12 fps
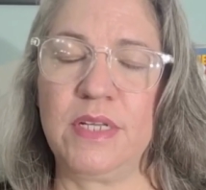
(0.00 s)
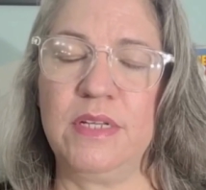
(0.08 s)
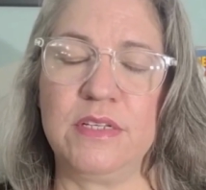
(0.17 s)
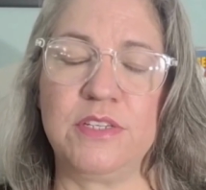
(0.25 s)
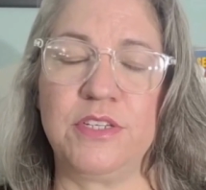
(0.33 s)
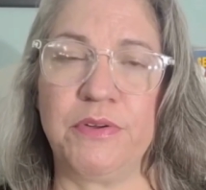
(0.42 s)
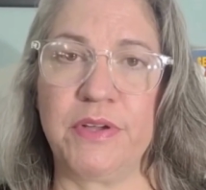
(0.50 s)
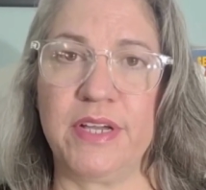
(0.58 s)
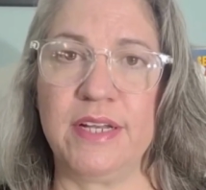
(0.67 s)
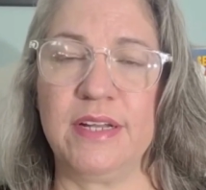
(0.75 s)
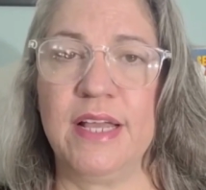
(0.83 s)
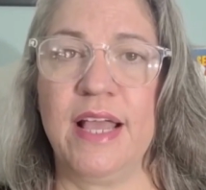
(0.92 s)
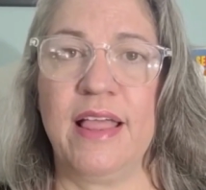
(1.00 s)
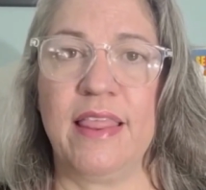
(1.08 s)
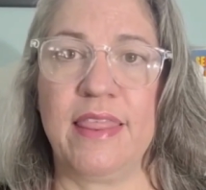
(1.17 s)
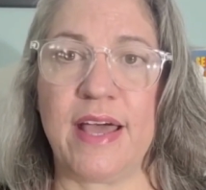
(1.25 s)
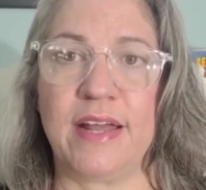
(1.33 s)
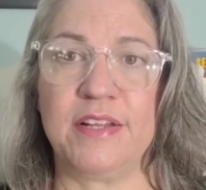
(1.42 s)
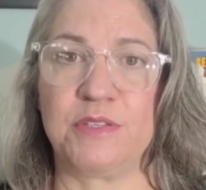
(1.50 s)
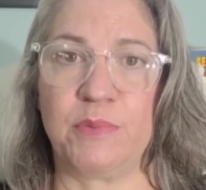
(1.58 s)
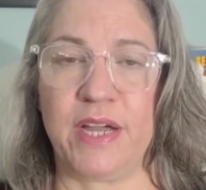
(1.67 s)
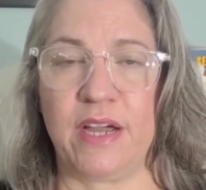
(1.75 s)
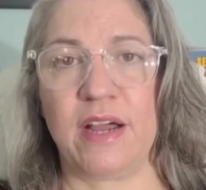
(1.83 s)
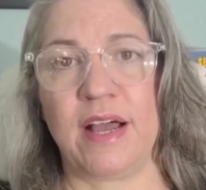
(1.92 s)
It is so good. That is
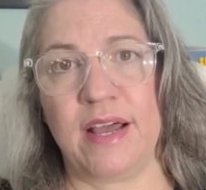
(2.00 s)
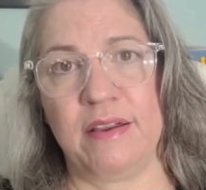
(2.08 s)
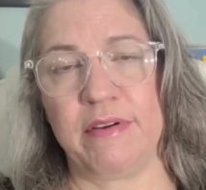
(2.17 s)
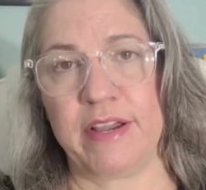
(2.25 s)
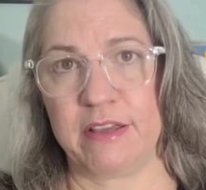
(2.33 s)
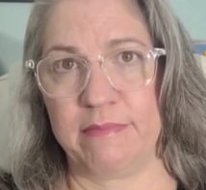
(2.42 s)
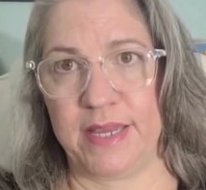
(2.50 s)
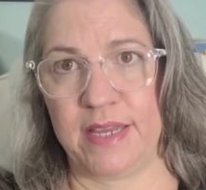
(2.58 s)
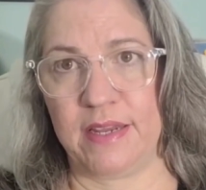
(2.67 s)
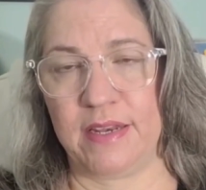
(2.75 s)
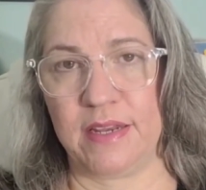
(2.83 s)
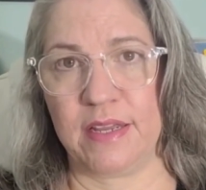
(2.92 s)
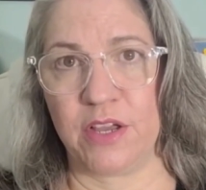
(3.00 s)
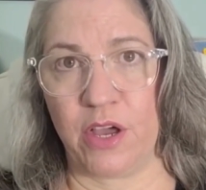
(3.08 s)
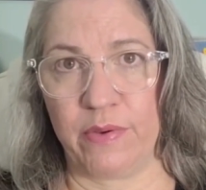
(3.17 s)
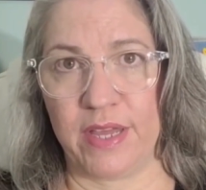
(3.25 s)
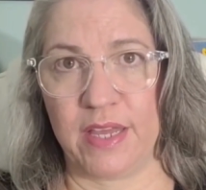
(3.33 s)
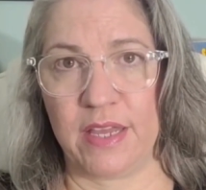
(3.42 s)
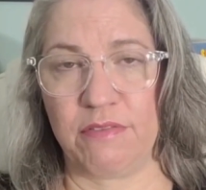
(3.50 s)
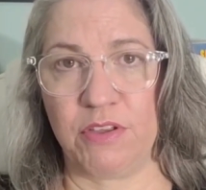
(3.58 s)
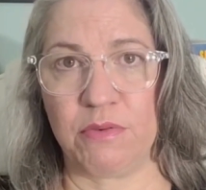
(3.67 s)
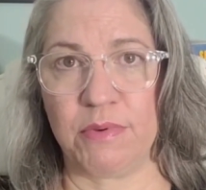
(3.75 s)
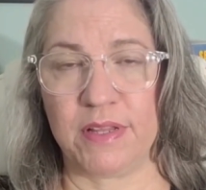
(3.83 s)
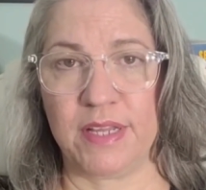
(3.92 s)
where I recommend going if
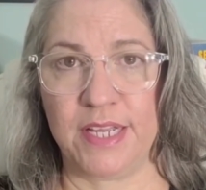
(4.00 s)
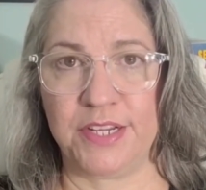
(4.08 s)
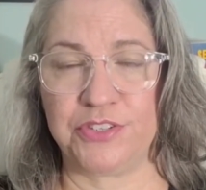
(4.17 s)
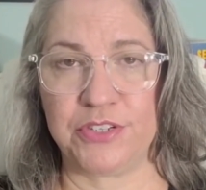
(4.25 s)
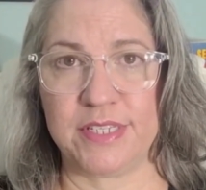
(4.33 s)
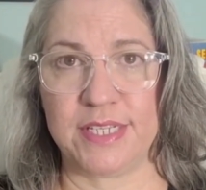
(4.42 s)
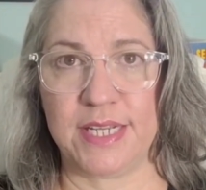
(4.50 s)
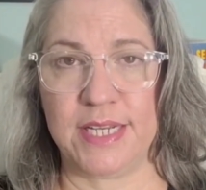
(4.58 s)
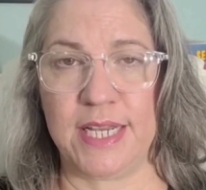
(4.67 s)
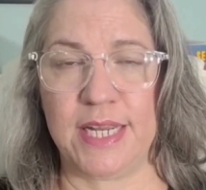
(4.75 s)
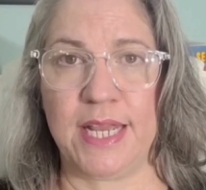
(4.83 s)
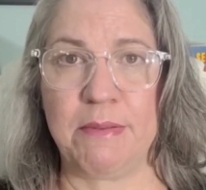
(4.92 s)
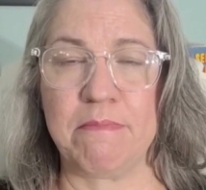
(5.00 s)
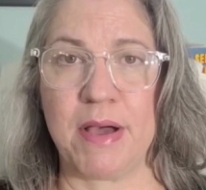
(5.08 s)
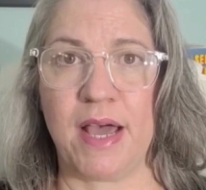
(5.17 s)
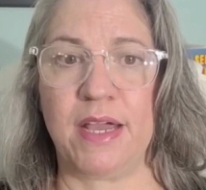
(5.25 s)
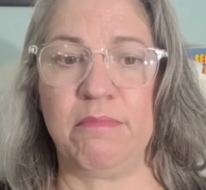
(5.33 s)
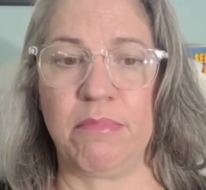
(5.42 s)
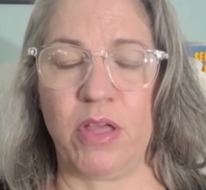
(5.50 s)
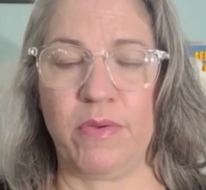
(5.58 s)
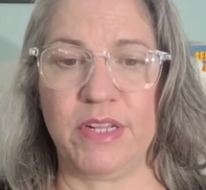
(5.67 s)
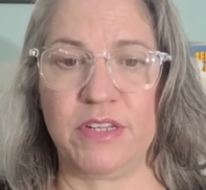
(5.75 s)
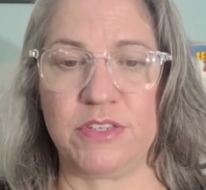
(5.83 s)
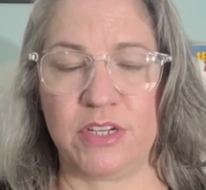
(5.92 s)
you're really interested in a
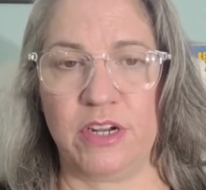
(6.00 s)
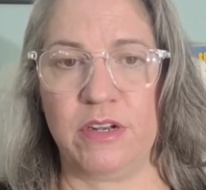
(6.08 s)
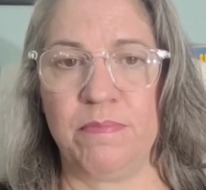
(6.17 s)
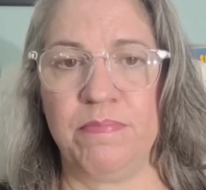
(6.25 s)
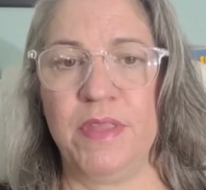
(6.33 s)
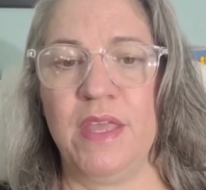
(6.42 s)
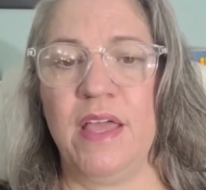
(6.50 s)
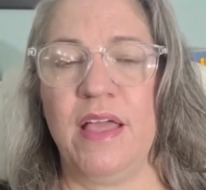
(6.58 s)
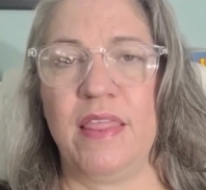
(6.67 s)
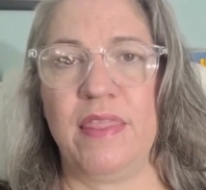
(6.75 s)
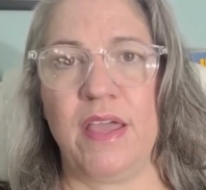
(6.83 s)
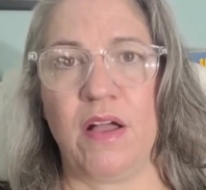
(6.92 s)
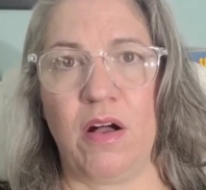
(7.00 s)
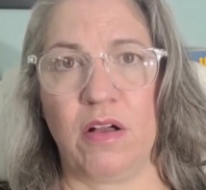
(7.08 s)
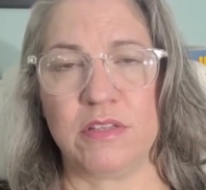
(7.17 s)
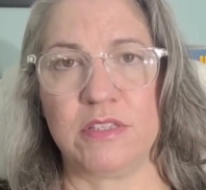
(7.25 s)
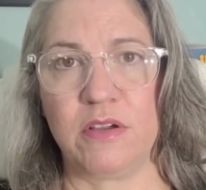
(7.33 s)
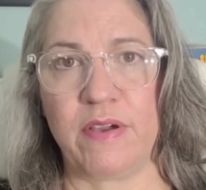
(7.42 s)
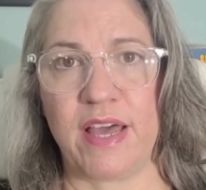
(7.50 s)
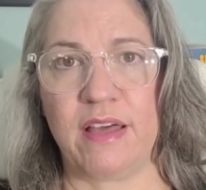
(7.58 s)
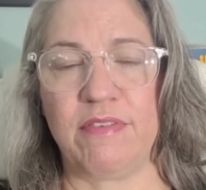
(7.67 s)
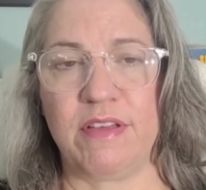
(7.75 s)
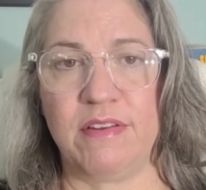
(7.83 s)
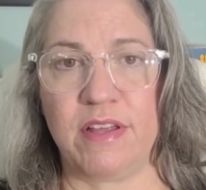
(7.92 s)
mind-blowing dessert. They also
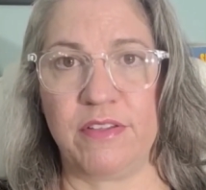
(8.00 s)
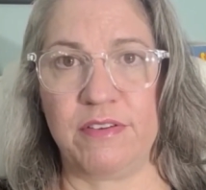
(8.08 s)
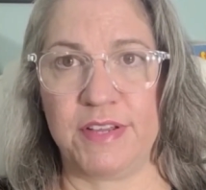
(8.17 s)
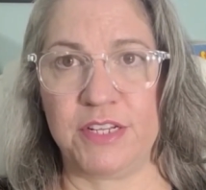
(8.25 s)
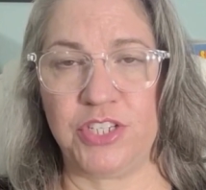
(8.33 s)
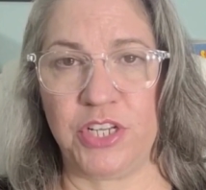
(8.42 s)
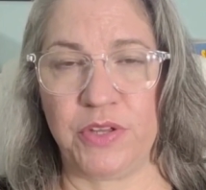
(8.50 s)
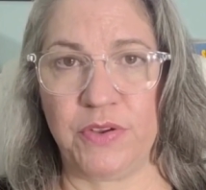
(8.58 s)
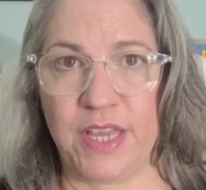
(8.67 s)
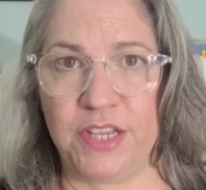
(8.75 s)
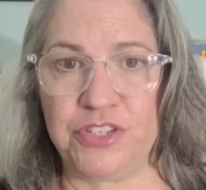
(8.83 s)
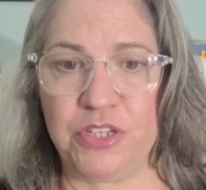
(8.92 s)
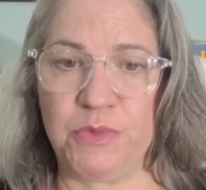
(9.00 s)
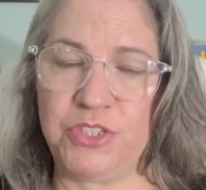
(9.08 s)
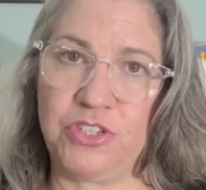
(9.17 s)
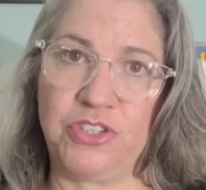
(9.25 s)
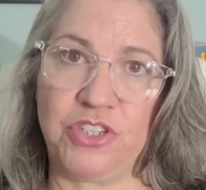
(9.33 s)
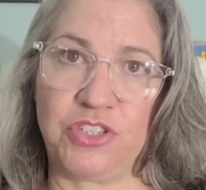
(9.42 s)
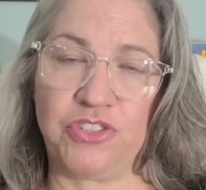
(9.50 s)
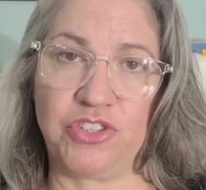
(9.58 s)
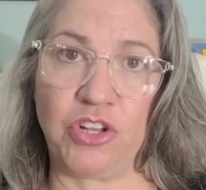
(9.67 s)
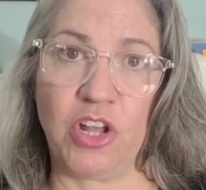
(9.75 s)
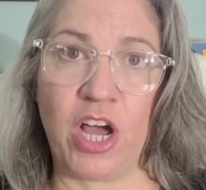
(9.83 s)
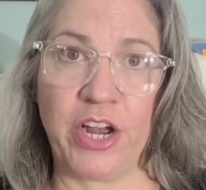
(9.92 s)
have another Vinci location, which is just
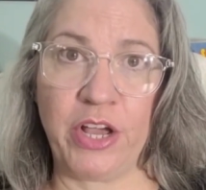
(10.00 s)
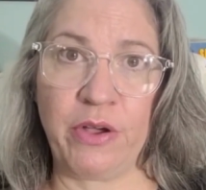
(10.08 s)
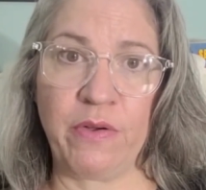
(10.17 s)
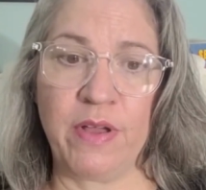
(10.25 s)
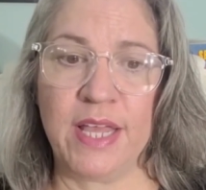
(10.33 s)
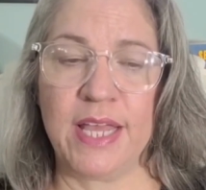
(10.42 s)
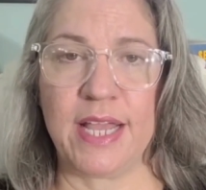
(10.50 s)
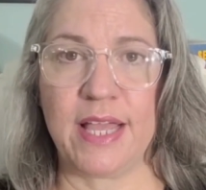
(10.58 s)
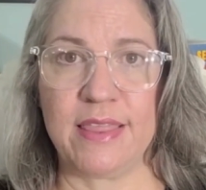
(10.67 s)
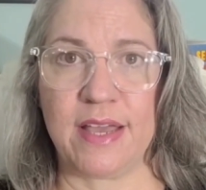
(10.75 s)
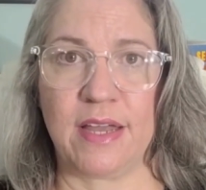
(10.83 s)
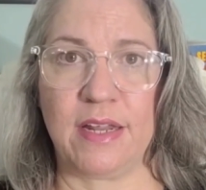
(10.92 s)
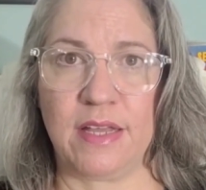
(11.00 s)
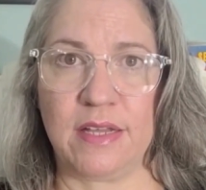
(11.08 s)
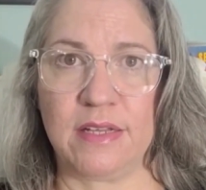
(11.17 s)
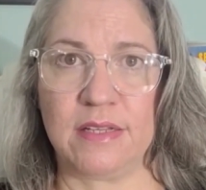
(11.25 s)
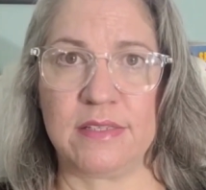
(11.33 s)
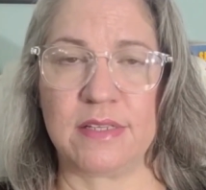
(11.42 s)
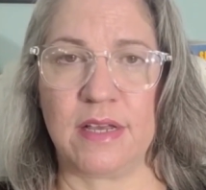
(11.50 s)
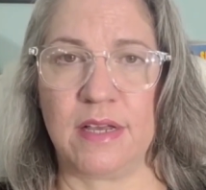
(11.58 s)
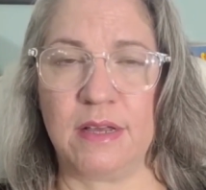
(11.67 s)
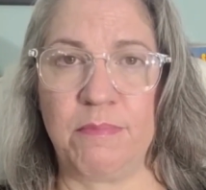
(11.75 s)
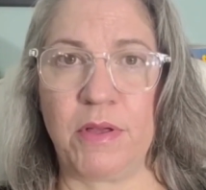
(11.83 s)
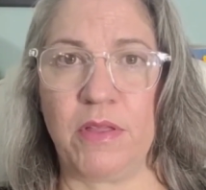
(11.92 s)
gelato, and that is
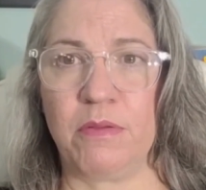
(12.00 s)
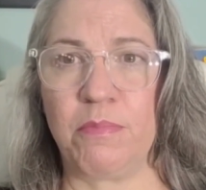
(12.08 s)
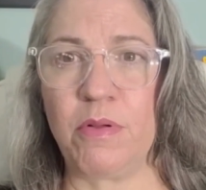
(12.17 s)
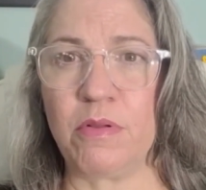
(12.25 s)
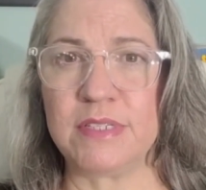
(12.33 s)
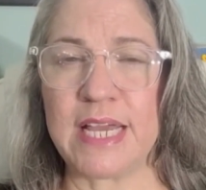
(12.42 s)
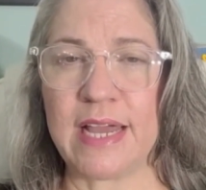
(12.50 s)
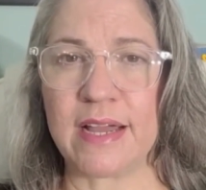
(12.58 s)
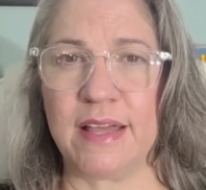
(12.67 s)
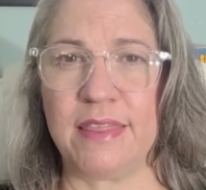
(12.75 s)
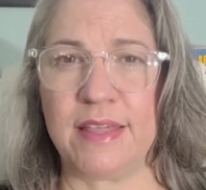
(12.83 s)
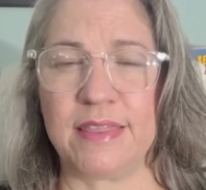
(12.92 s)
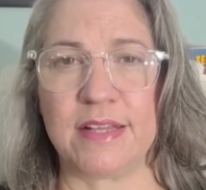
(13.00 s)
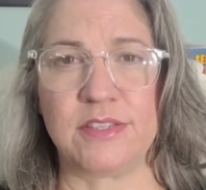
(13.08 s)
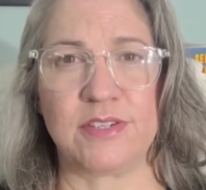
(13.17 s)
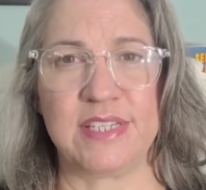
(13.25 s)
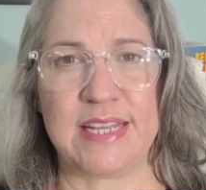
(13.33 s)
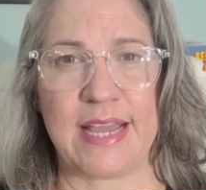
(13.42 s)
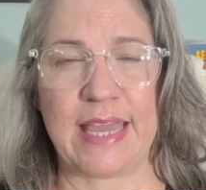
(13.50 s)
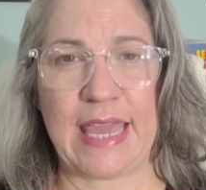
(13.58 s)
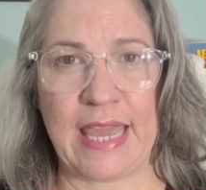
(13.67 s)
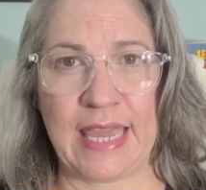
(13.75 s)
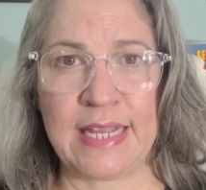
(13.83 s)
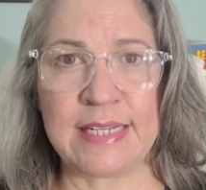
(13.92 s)
up on the pool deck. I think that's on deck
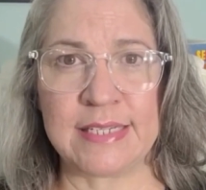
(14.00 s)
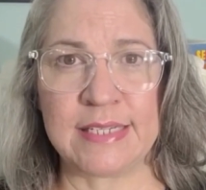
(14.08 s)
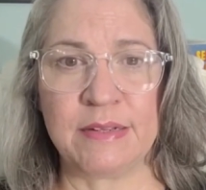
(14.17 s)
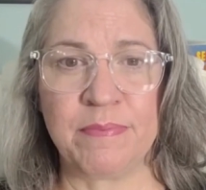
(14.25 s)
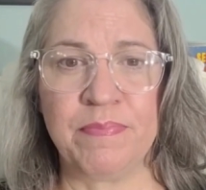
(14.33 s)
8.